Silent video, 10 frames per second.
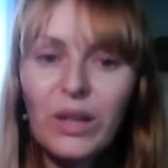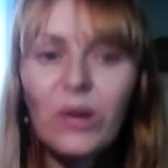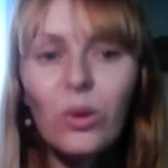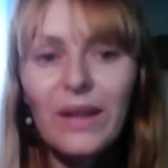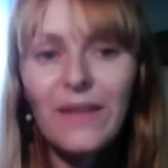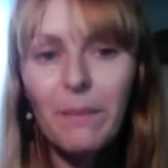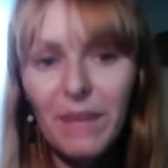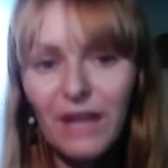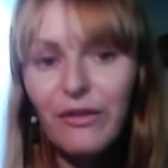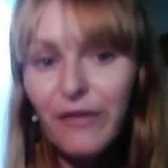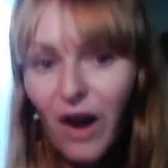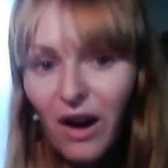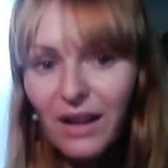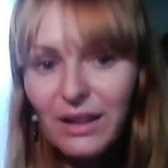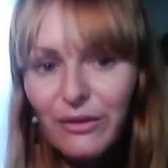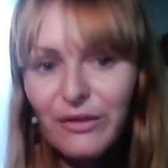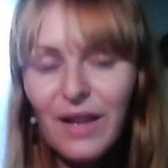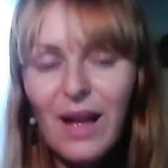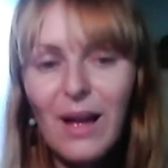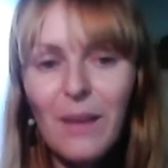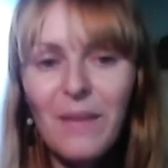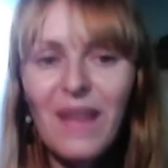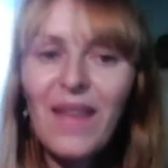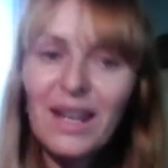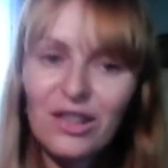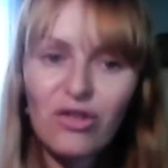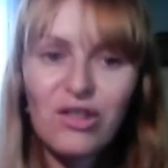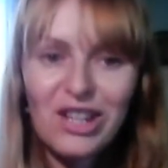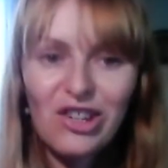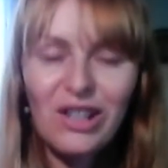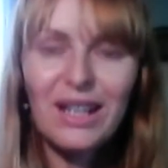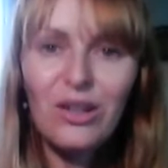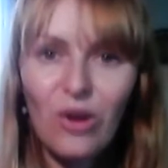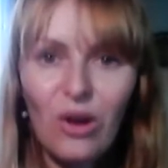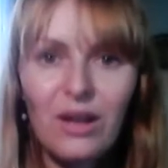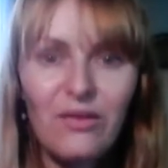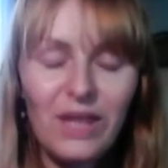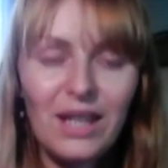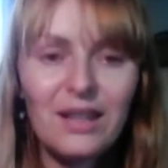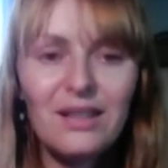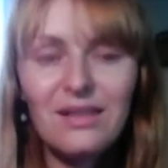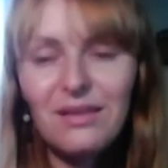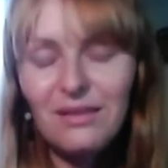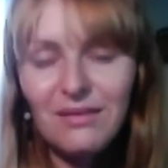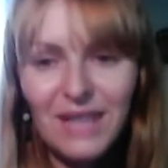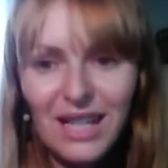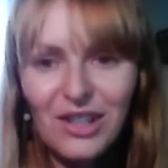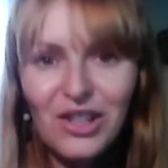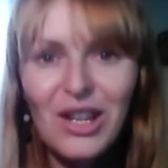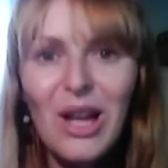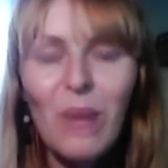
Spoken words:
We call it the Big Five, and that is traditionally not a vegan dish,